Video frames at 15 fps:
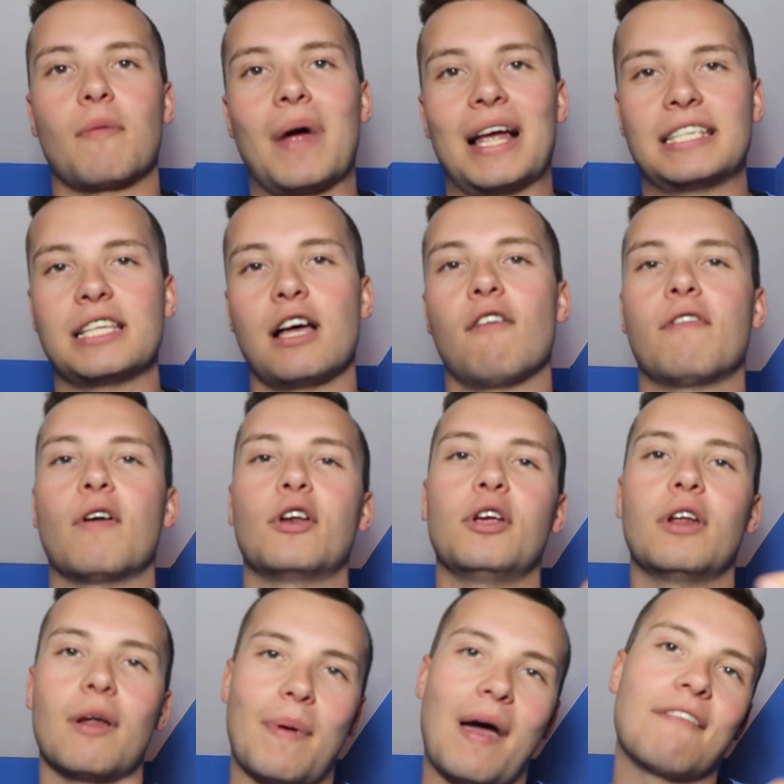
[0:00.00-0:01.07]
for my cell phone,
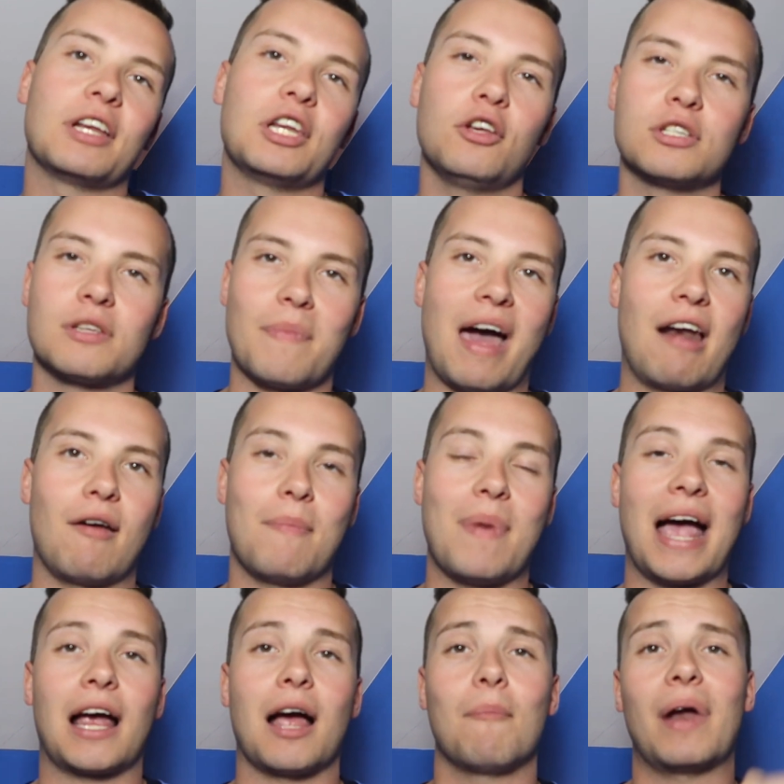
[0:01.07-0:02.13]
you know, of having to use a battery
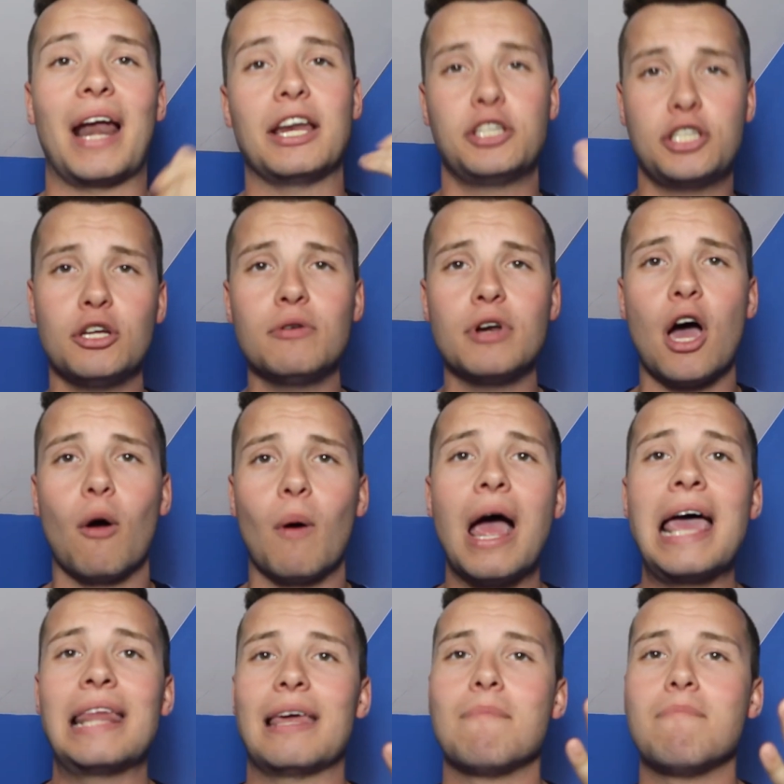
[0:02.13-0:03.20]
backup. But I do know
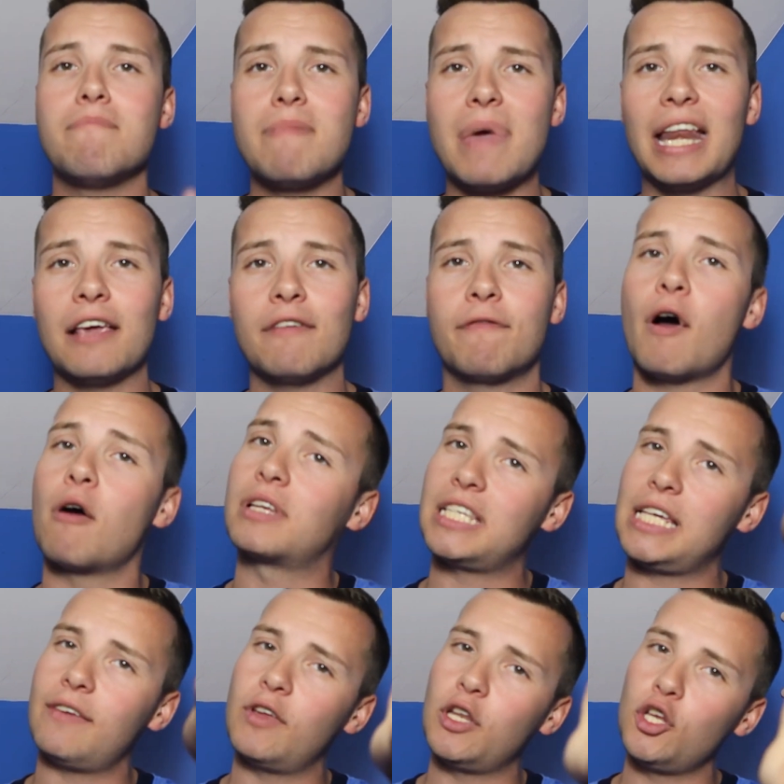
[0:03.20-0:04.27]
that many folks,
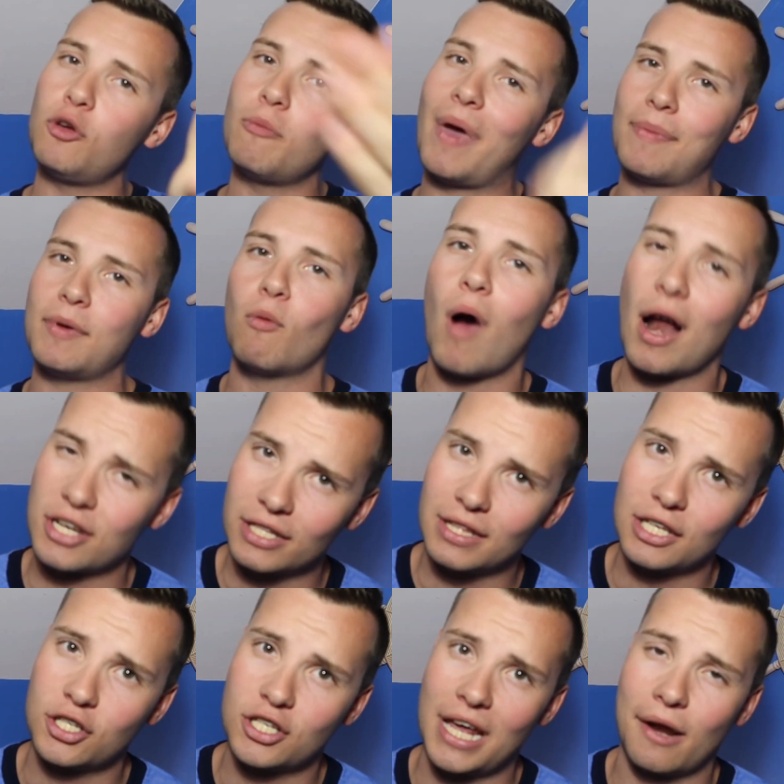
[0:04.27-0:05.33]
even you maybe watching
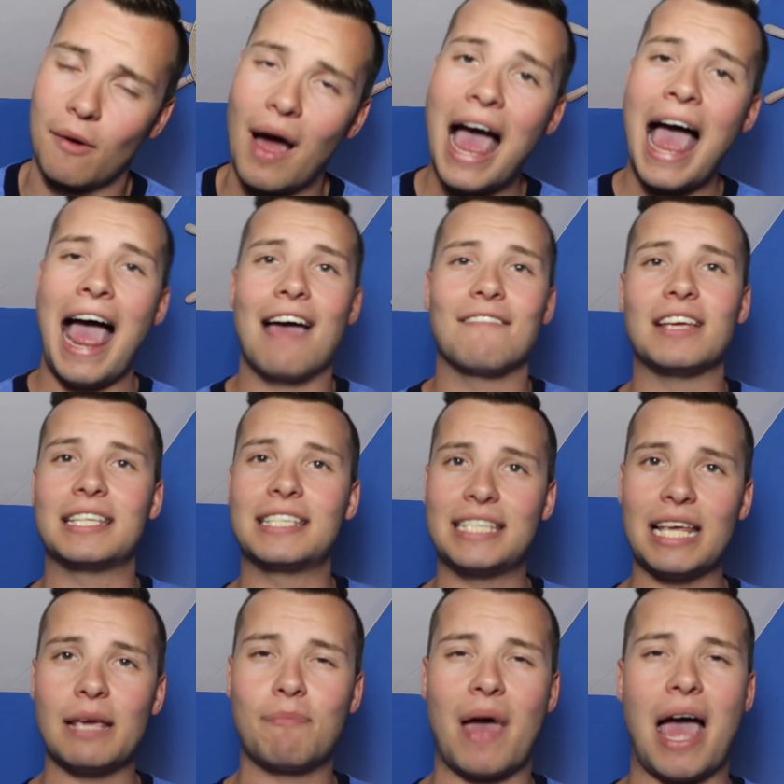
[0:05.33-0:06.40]
this channel, have a
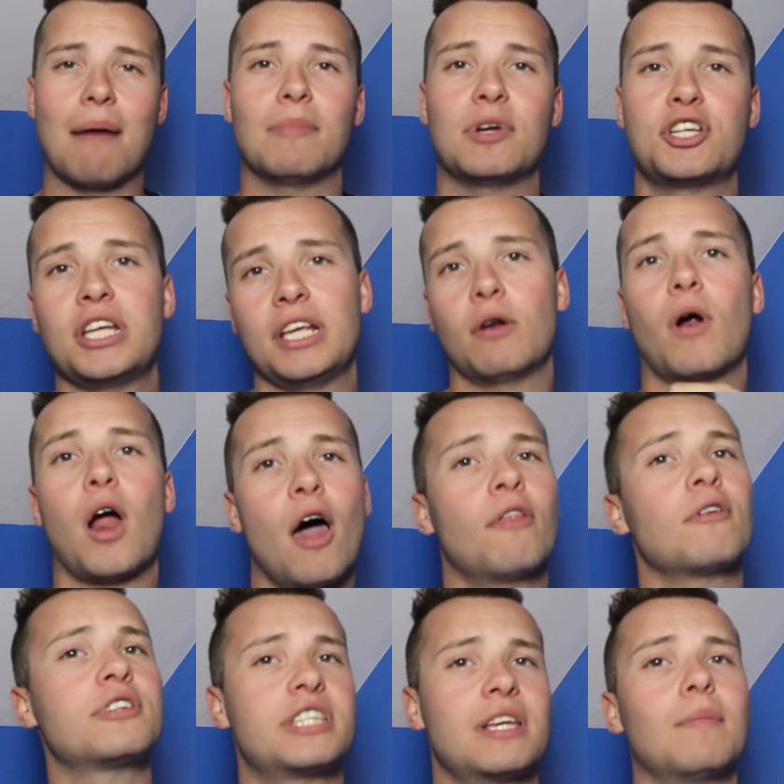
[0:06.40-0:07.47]
CPAP machine or
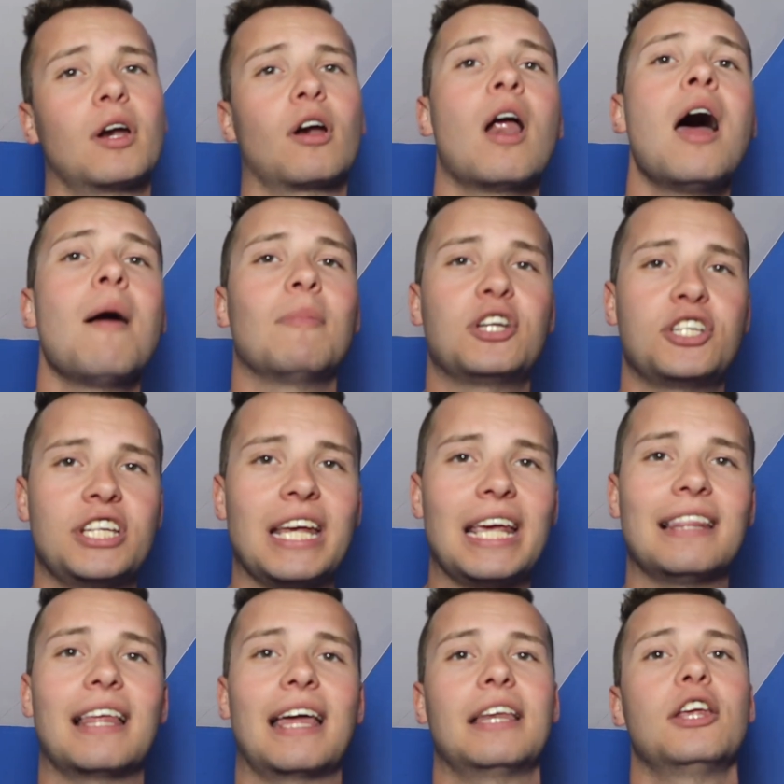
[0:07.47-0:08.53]
other similar
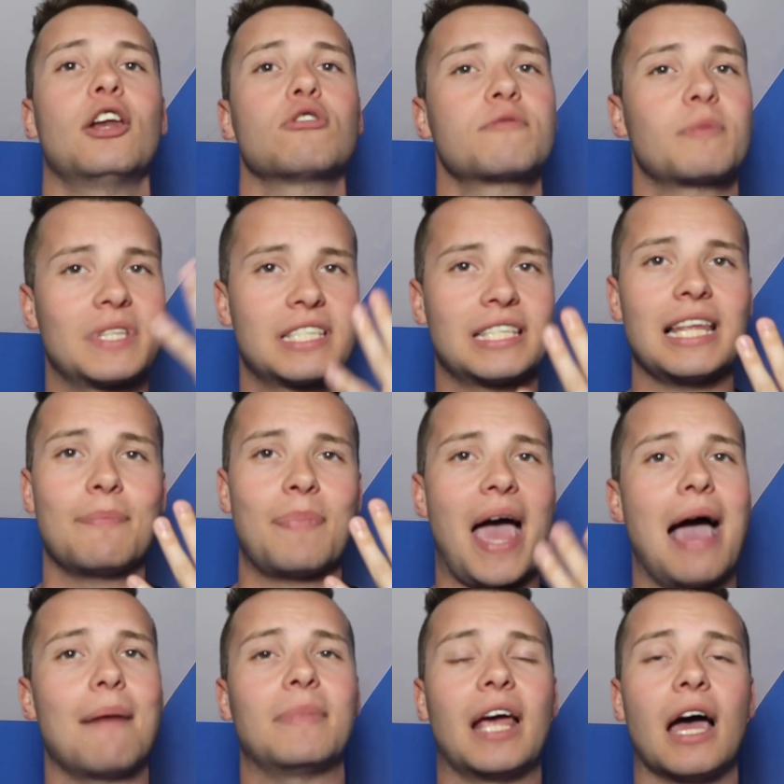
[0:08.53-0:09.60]
machine that, you know, with sleep
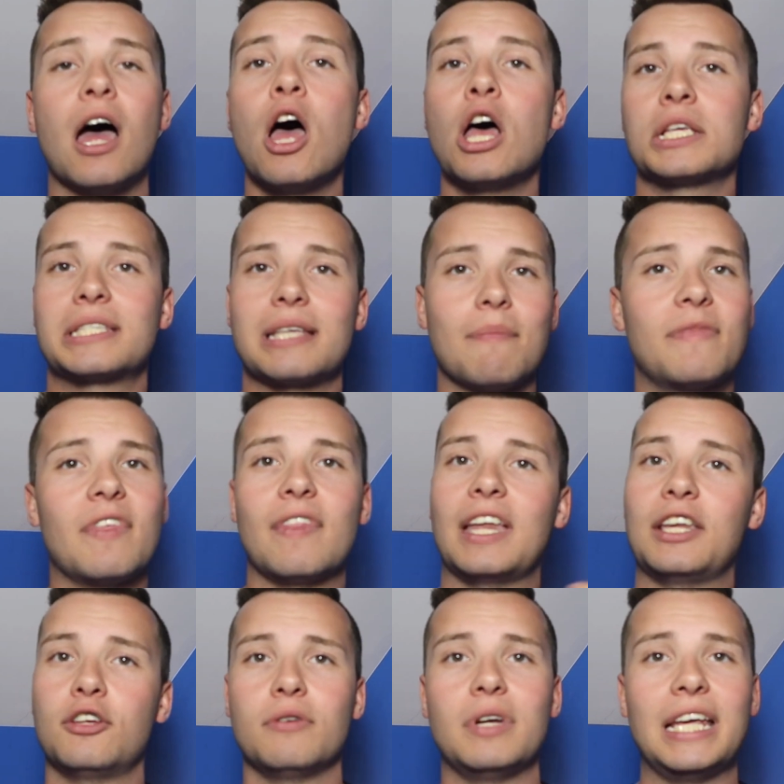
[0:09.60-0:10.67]
apnea, something
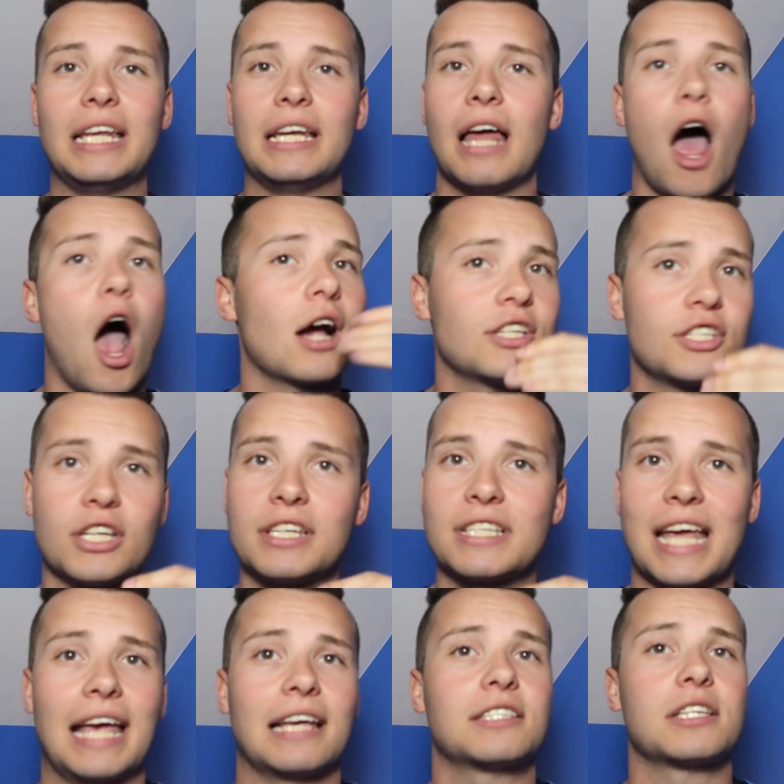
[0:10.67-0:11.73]
that you need oxygen
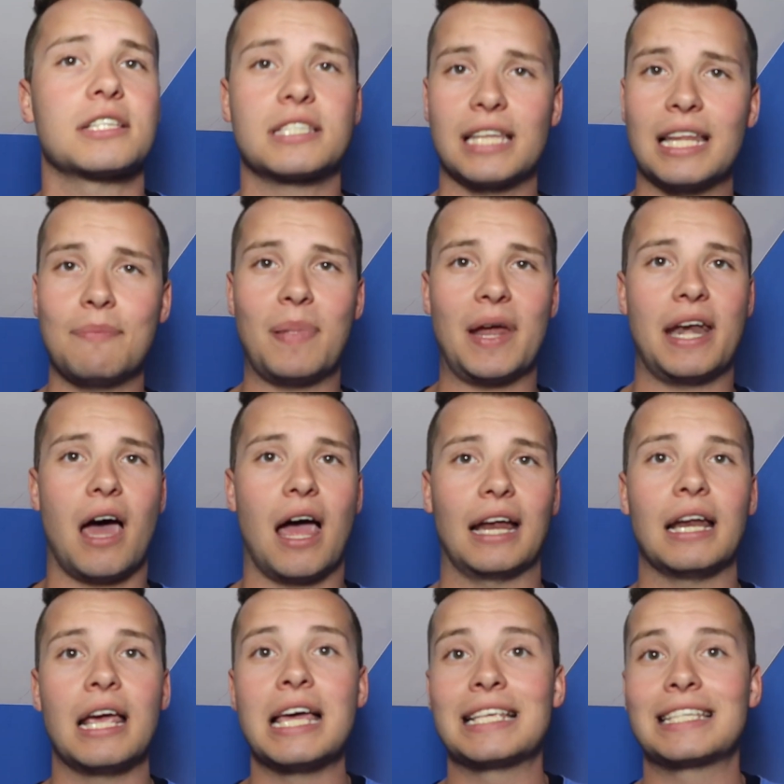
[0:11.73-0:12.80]
tanks to sleep at
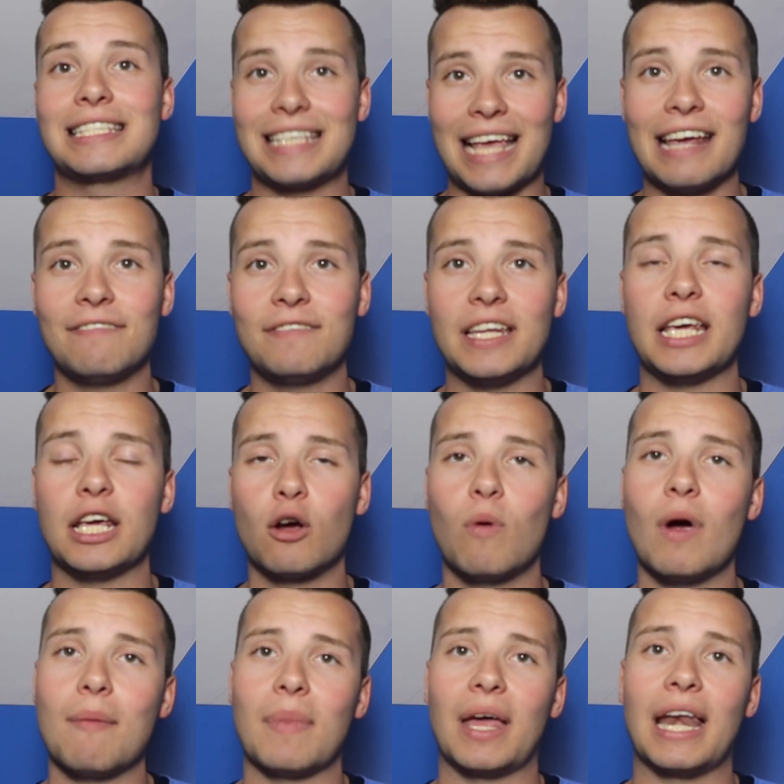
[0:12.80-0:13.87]
night, safety
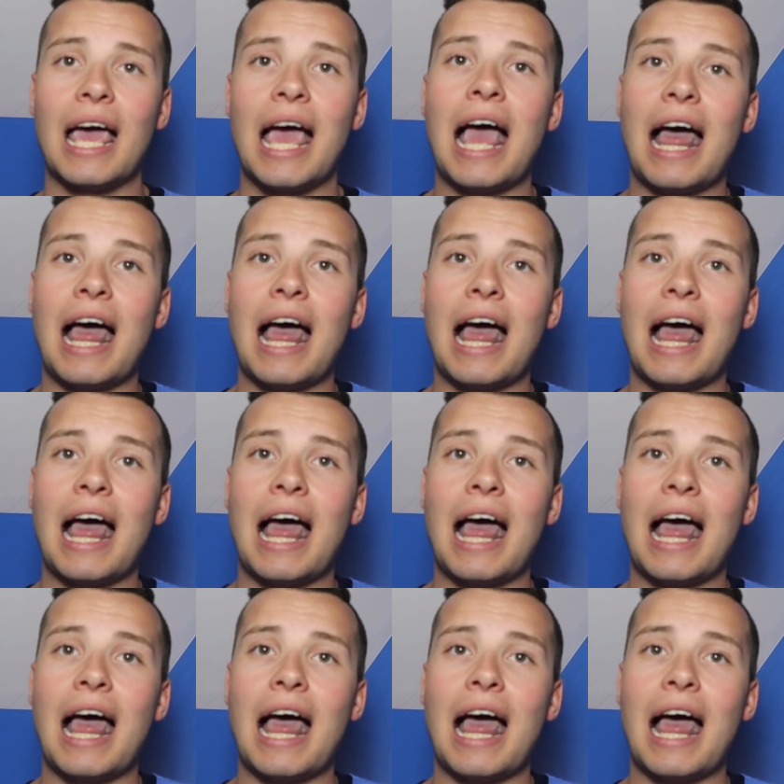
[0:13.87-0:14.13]
equipment.